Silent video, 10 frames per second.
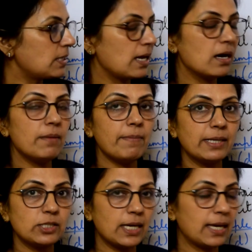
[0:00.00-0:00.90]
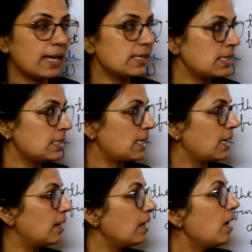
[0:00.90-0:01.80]
is here. Matching case is
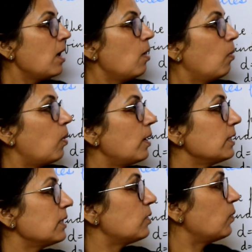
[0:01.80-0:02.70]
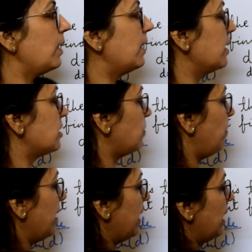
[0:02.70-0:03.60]
here. What it will
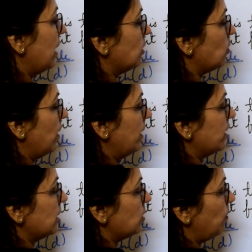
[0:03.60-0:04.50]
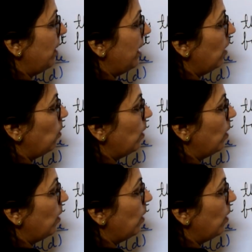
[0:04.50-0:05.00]
display? It will display